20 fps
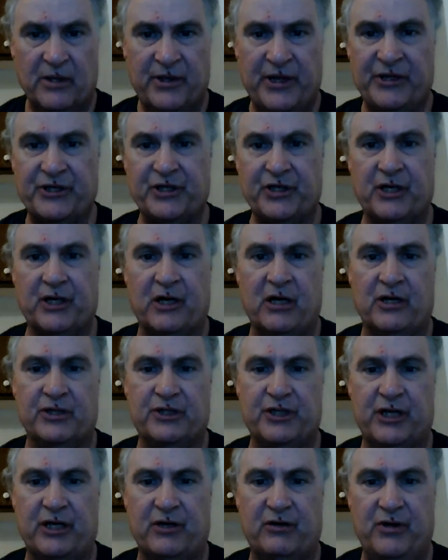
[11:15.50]
That's something that
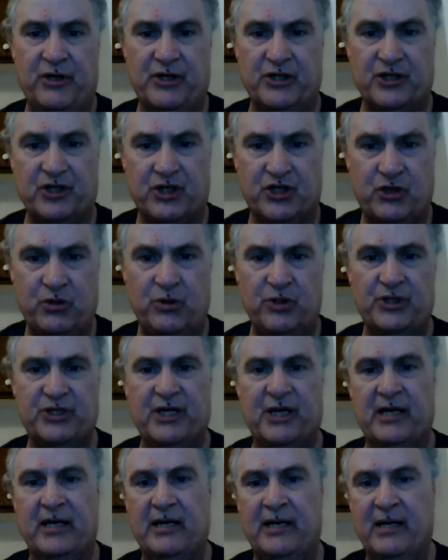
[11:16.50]
caused an increase in
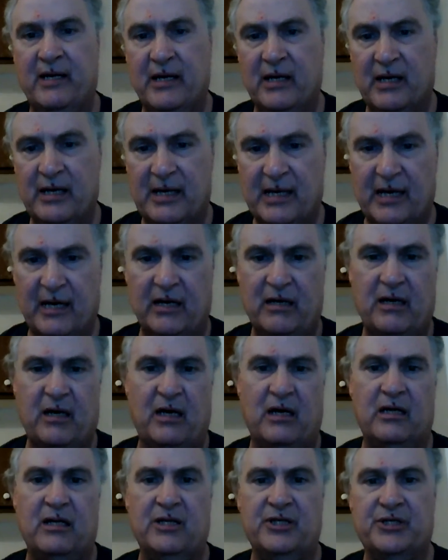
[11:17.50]
suicide,
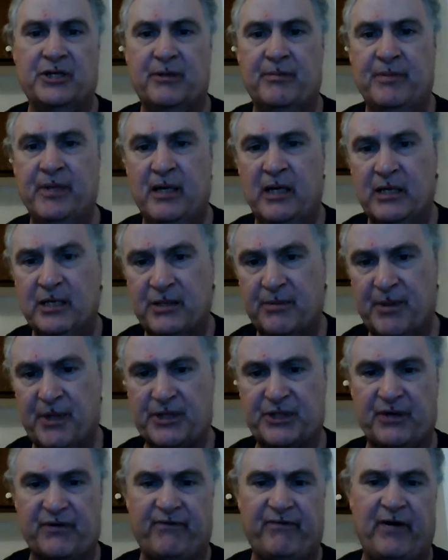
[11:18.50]
alcoholism,
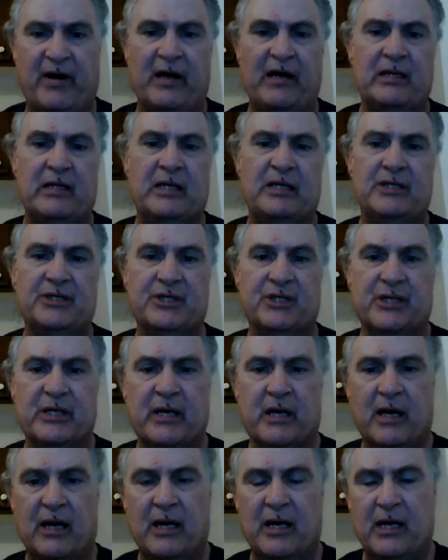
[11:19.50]
domestic violence.
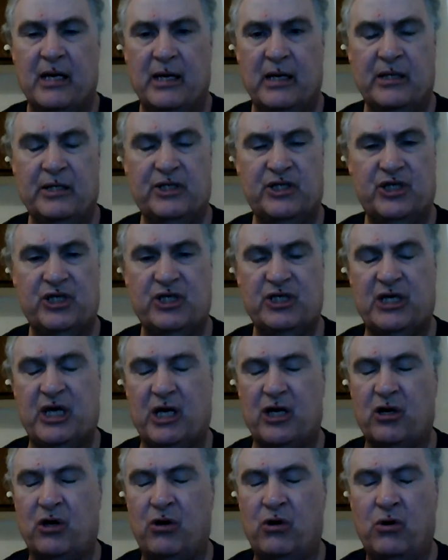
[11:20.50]
It's just
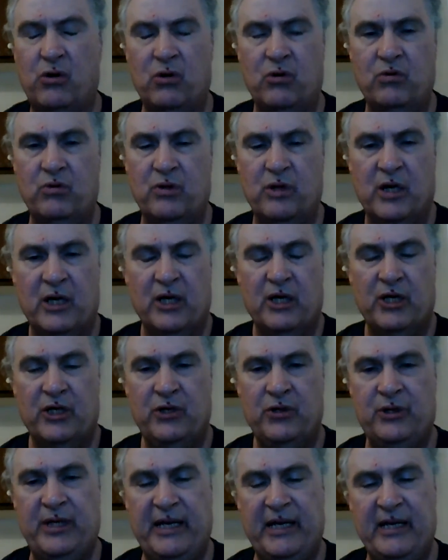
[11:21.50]
got a whole,
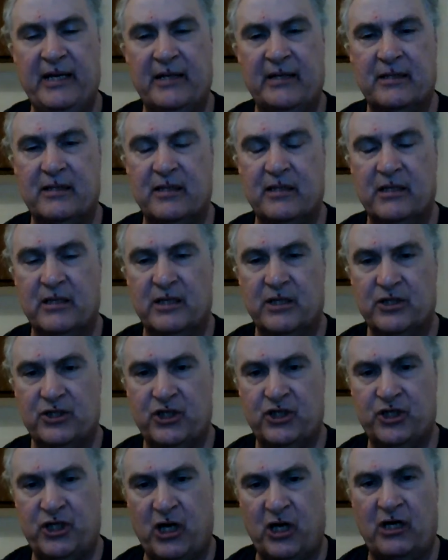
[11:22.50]
you can't
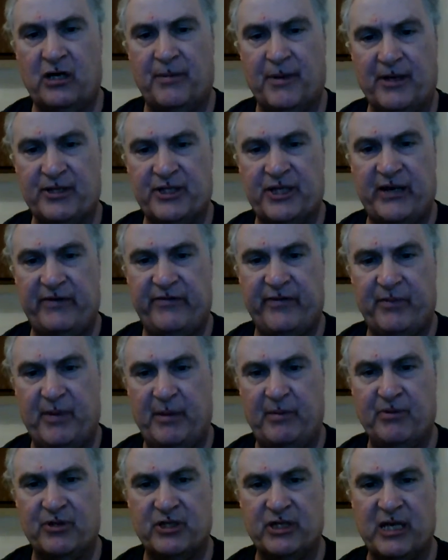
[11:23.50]
just talk about saving
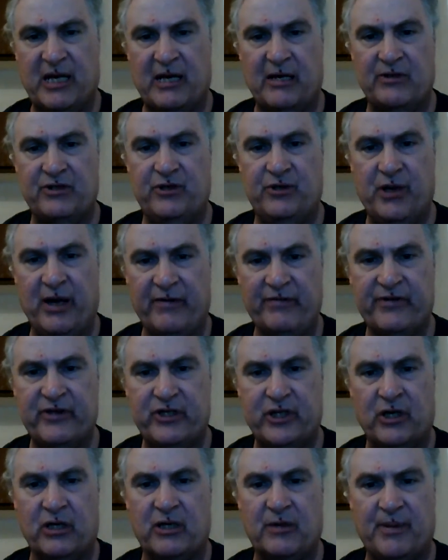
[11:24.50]
people's lives. You have to
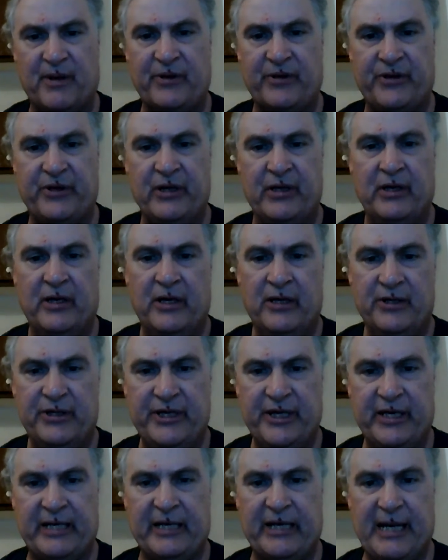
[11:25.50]
talk about
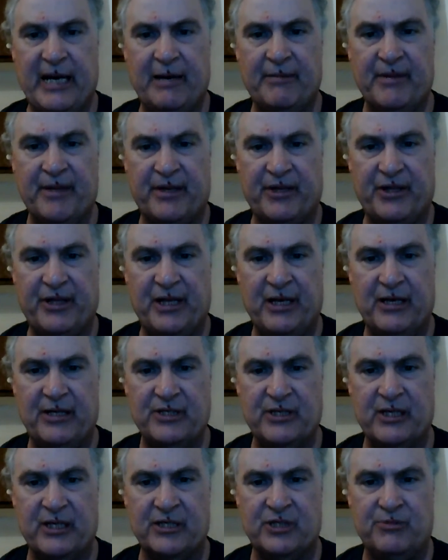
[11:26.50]
the economic
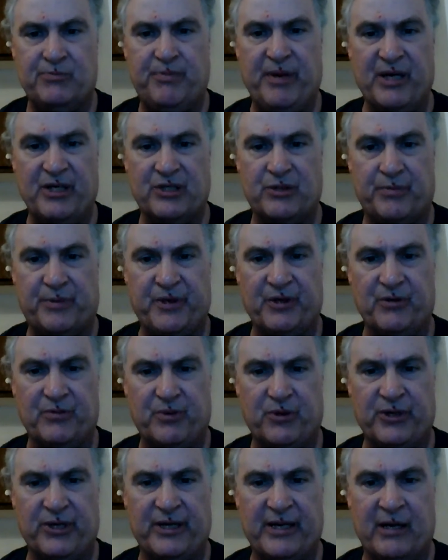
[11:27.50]
things, as Ben Shapiro
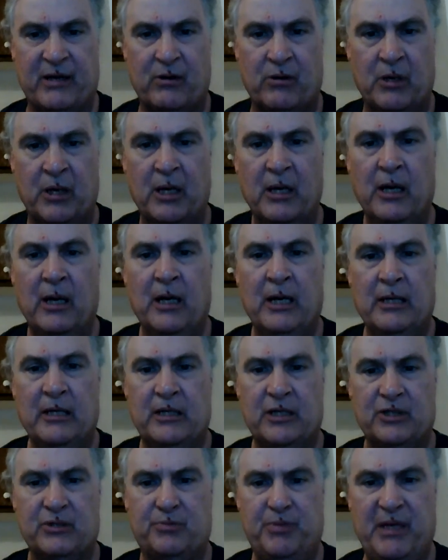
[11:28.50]
pointed out,
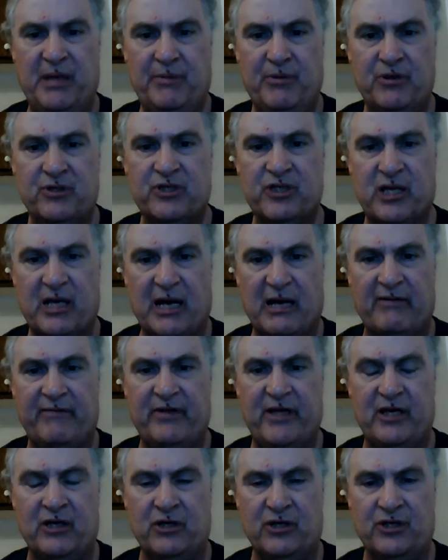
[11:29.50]
because people's
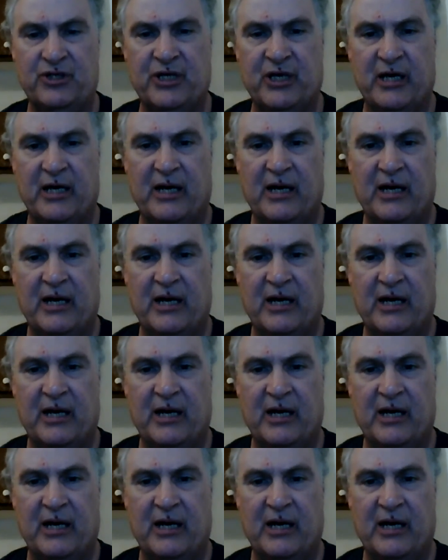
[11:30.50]
livelihoods